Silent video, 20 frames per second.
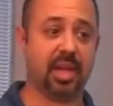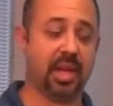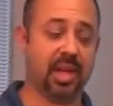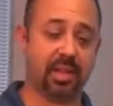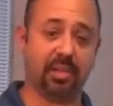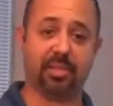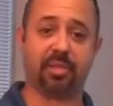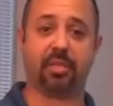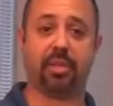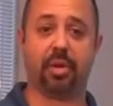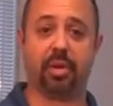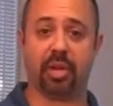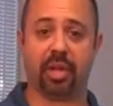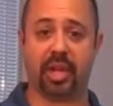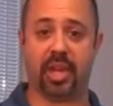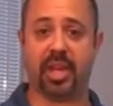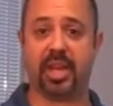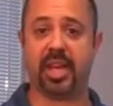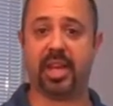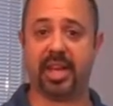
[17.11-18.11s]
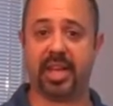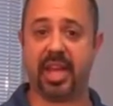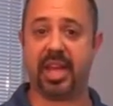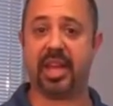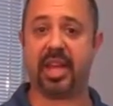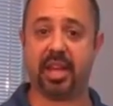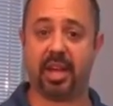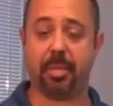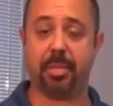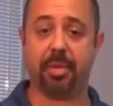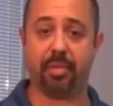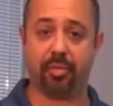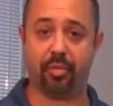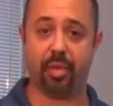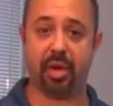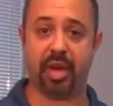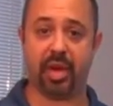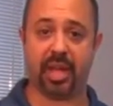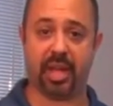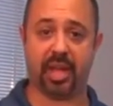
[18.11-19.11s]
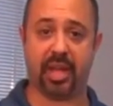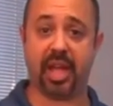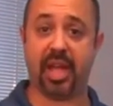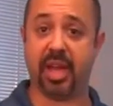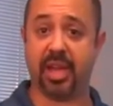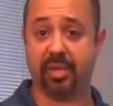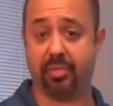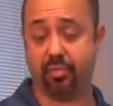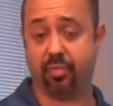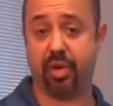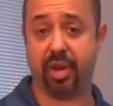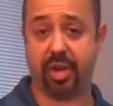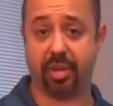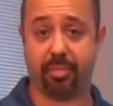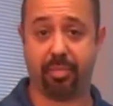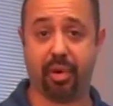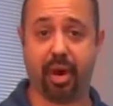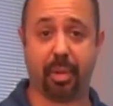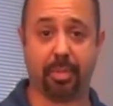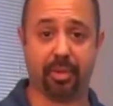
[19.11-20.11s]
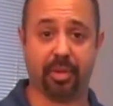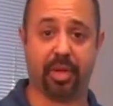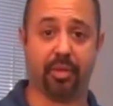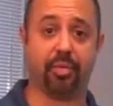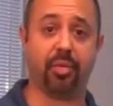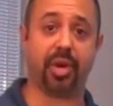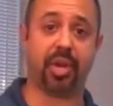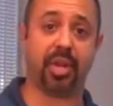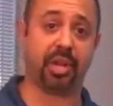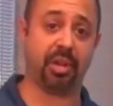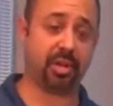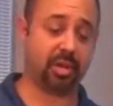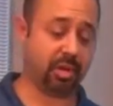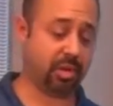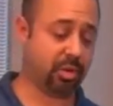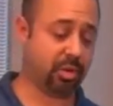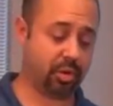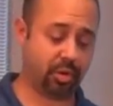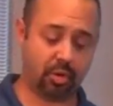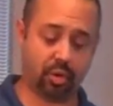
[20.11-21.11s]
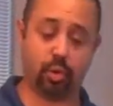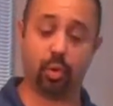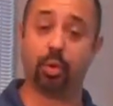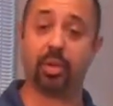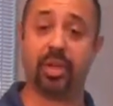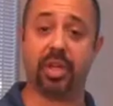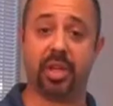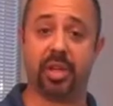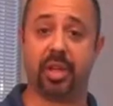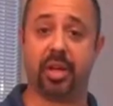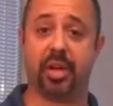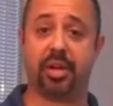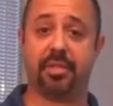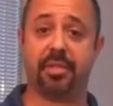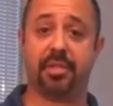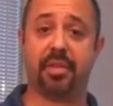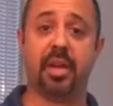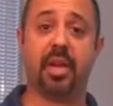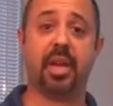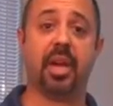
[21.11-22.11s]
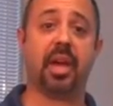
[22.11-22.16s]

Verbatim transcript: installing it, and getting it up and running, and running properly, running coolly enough,